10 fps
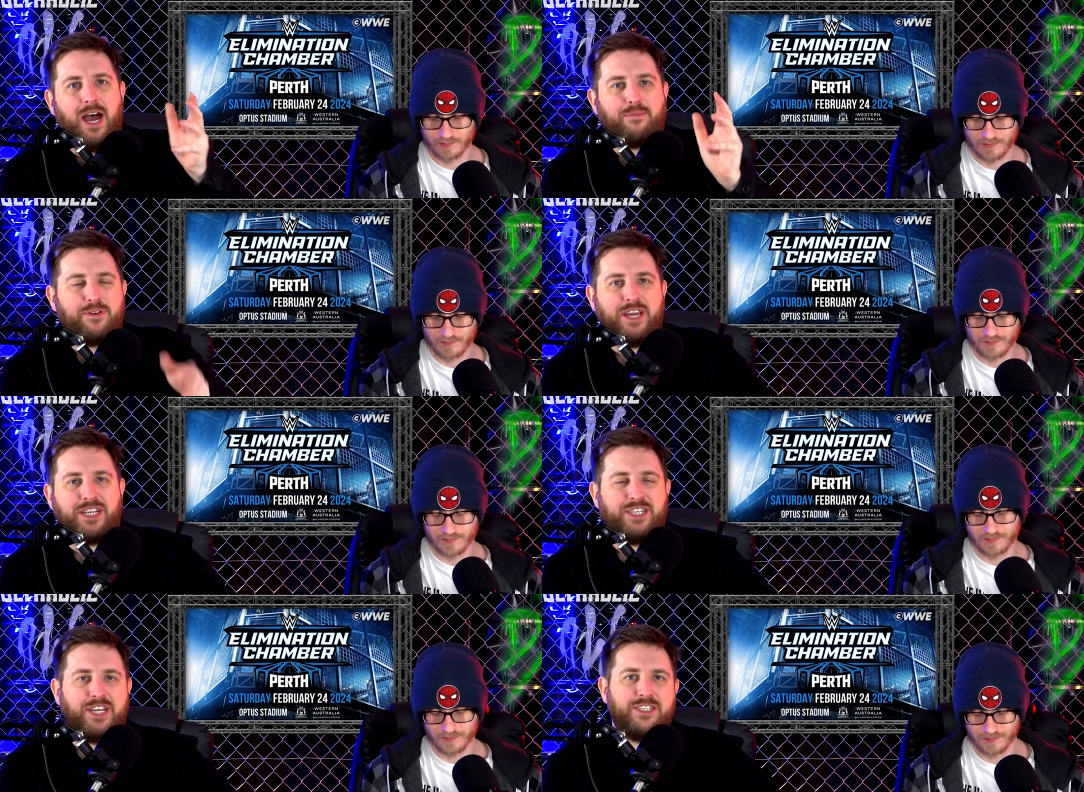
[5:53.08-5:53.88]

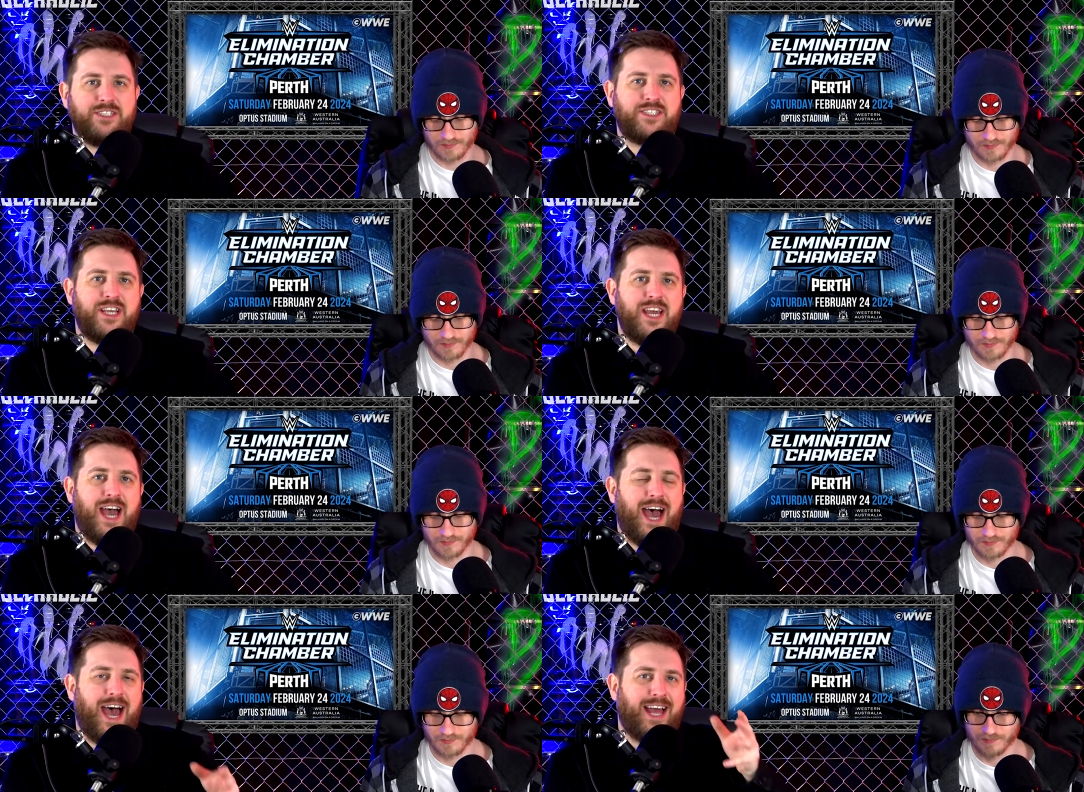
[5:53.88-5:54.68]
Speaker 1: predictions,
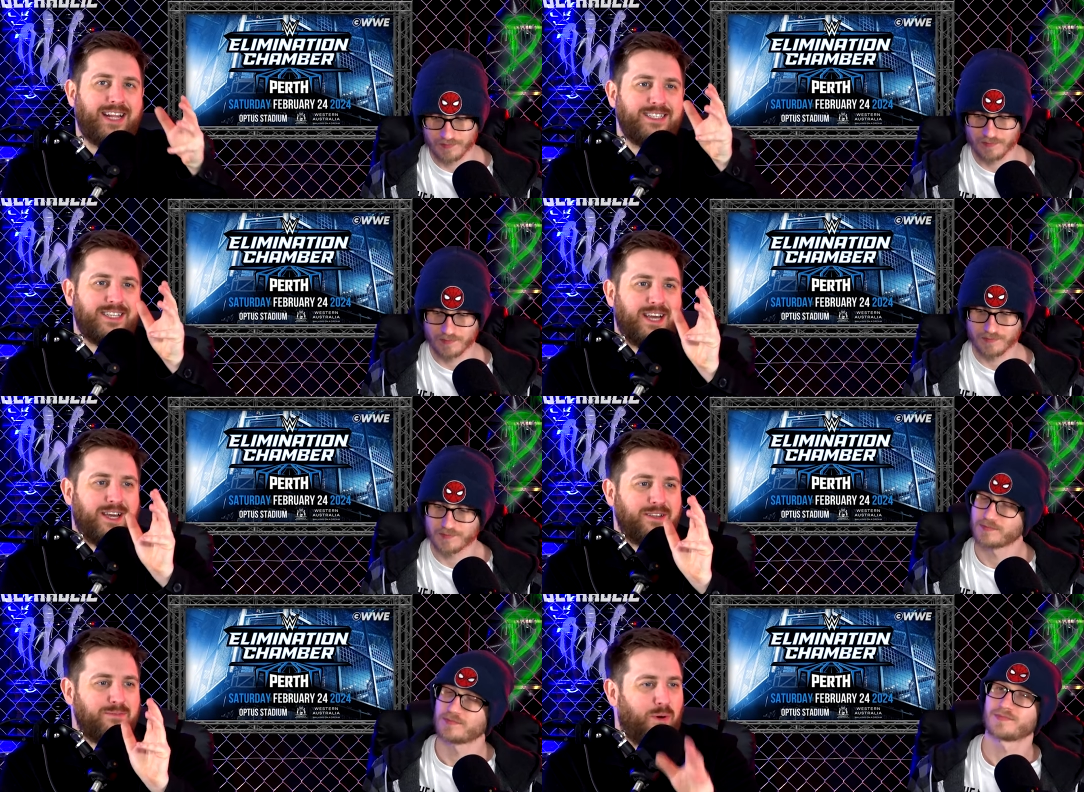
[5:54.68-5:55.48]
and
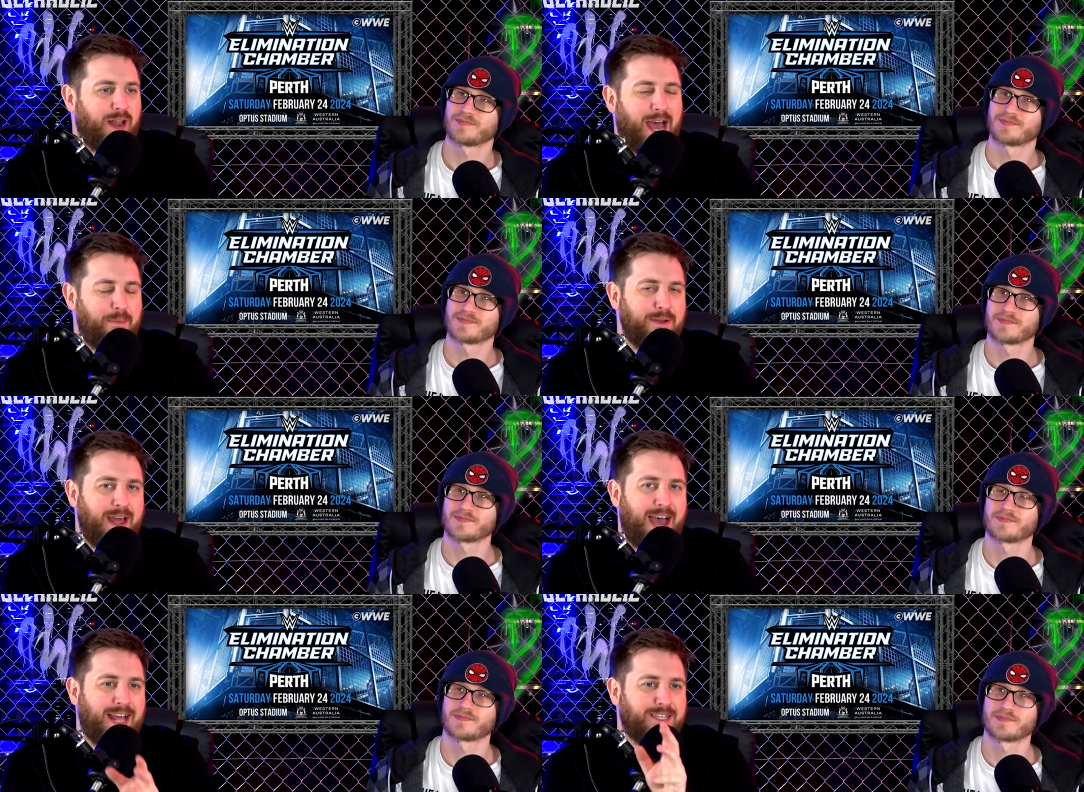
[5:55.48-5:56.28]
what
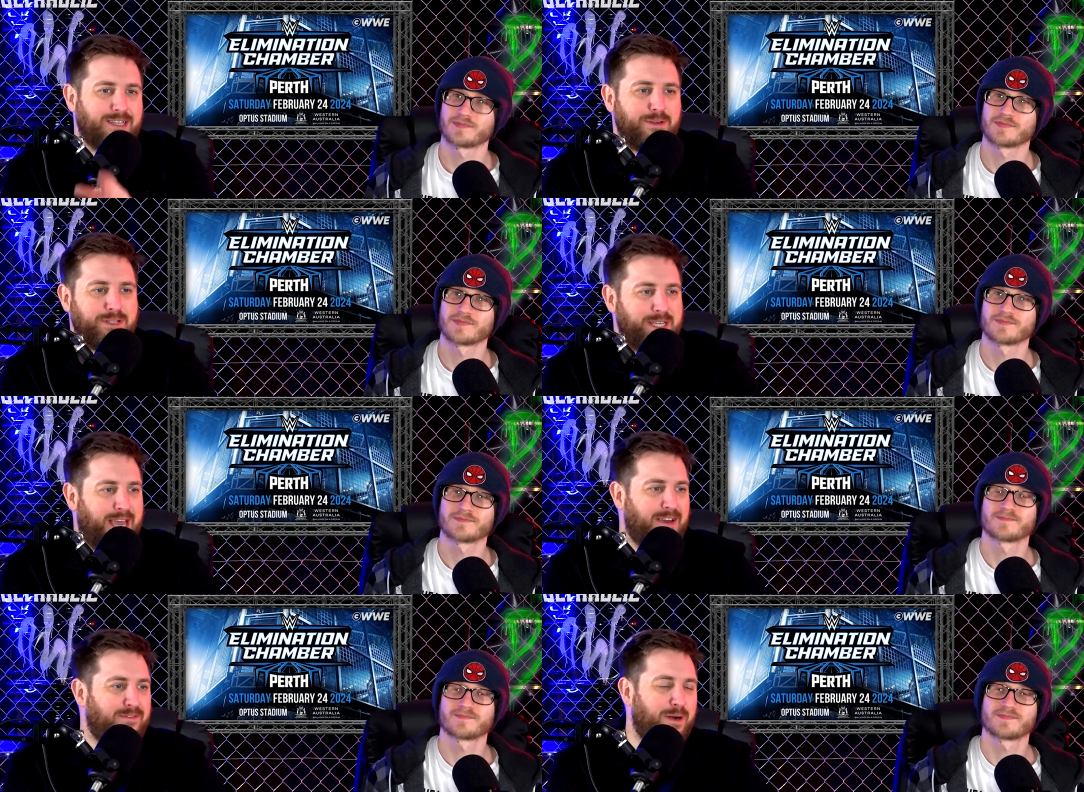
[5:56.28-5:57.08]
happened at and
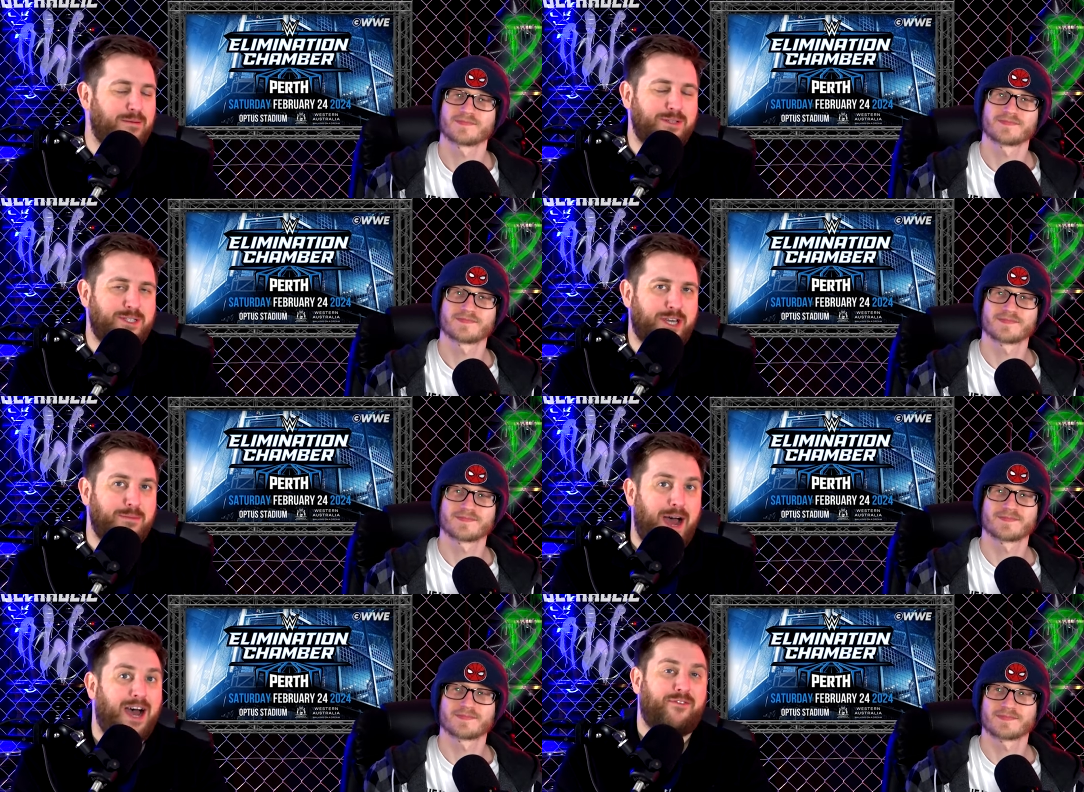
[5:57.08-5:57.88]
WTF moments to
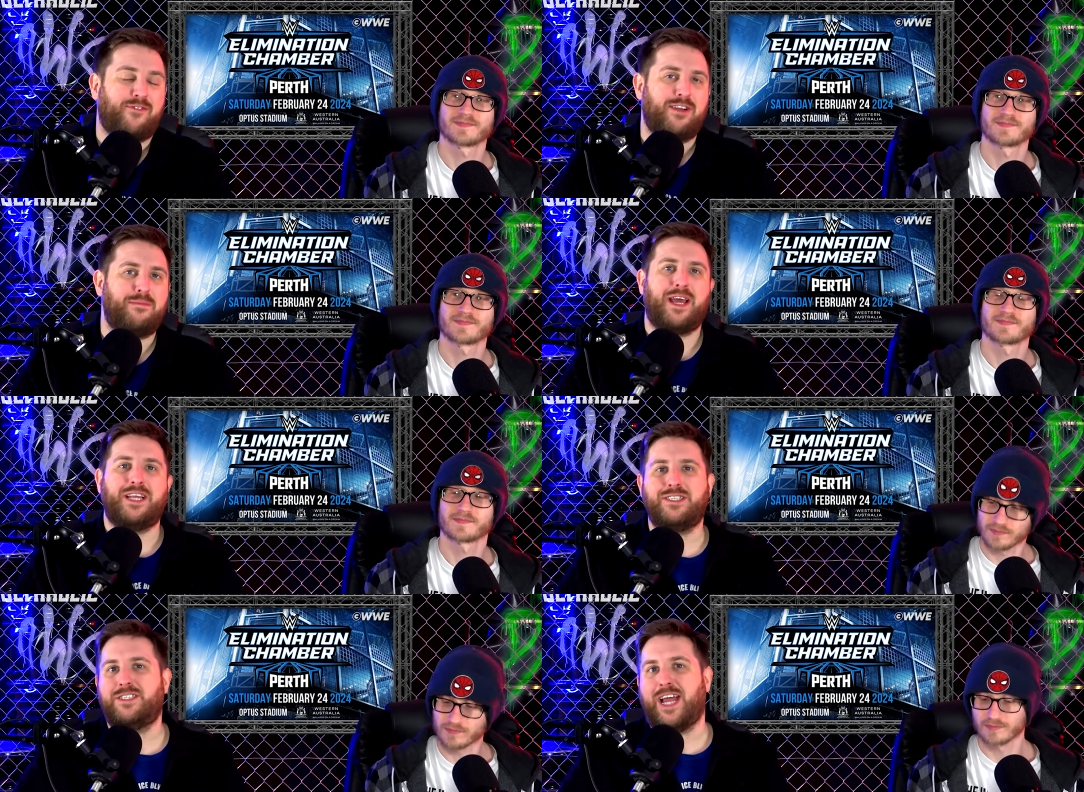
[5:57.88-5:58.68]
come after
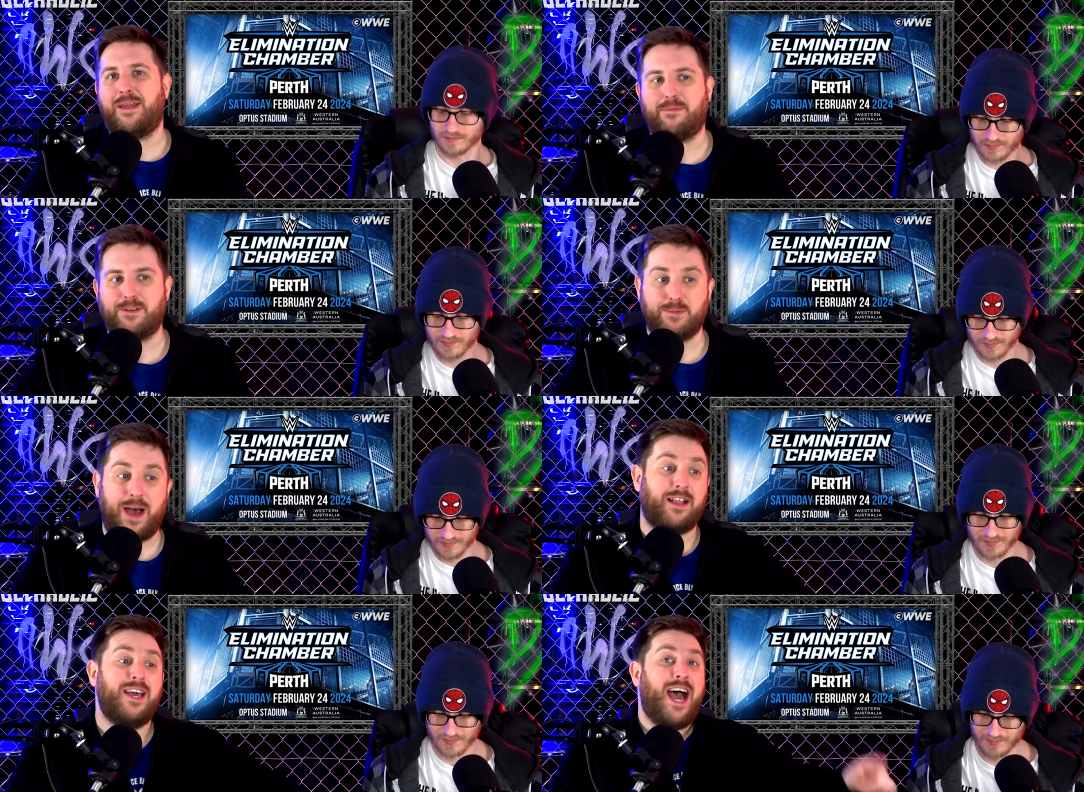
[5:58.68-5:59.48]
Elimination Chamber as
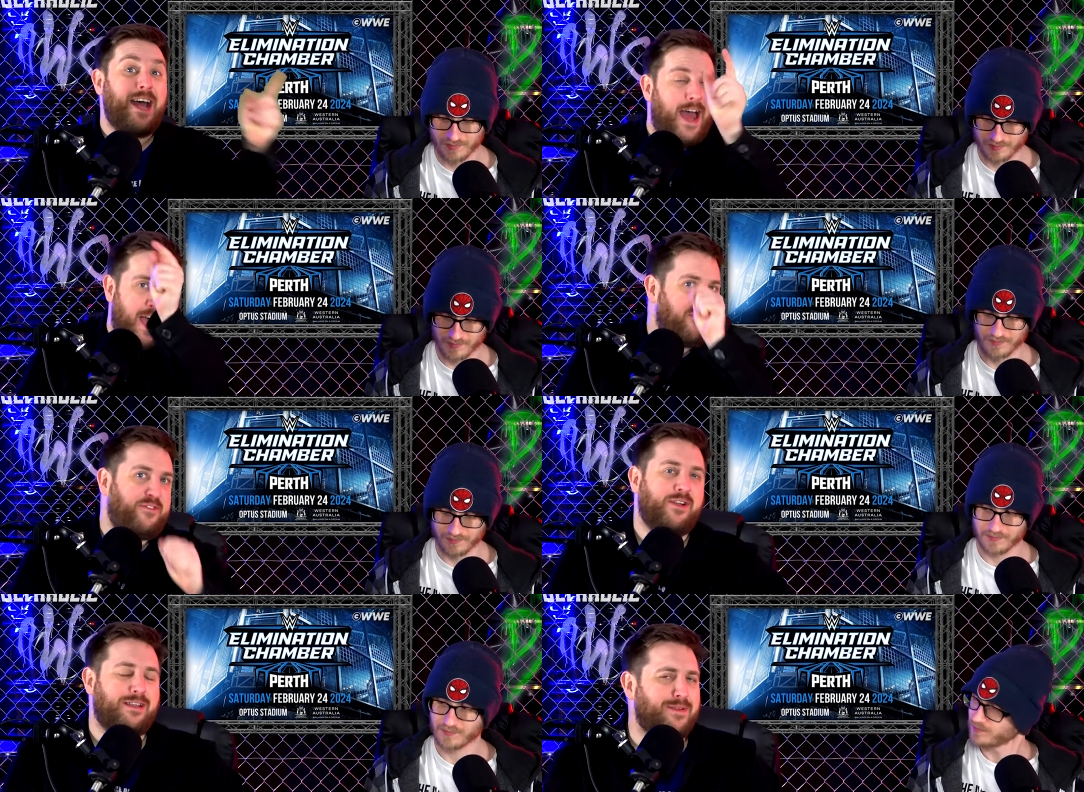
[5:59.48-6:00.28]
well. And
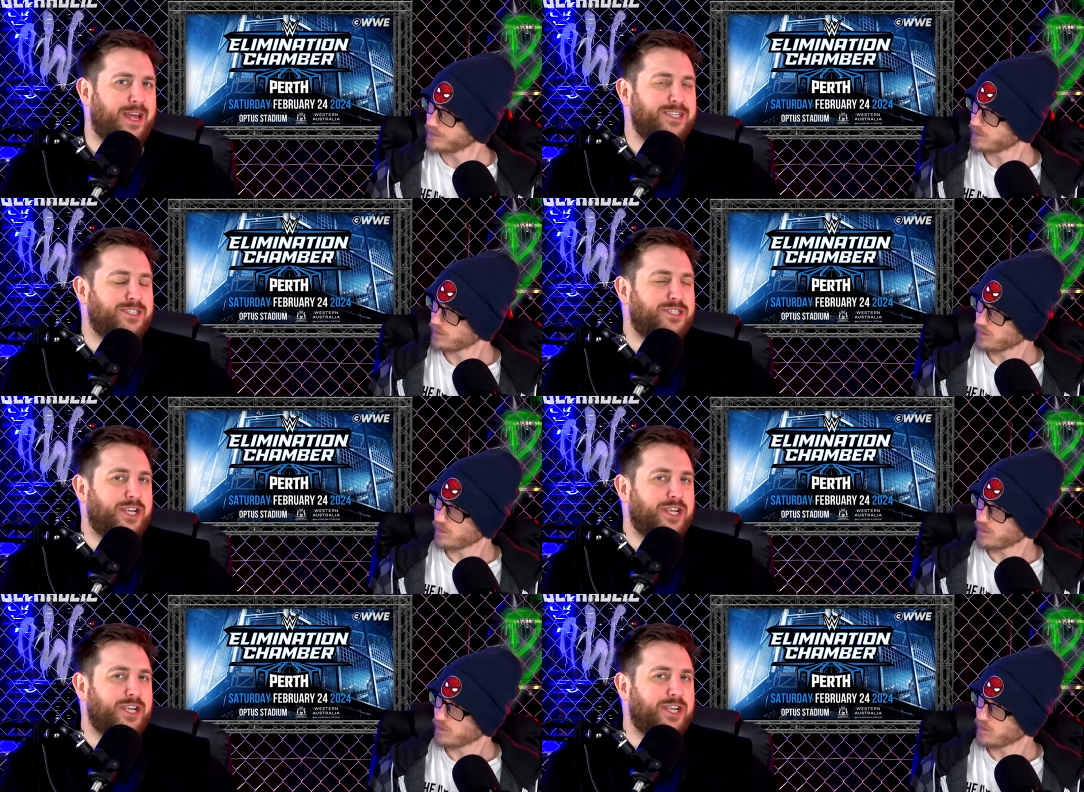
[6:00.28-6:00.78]
after Elimination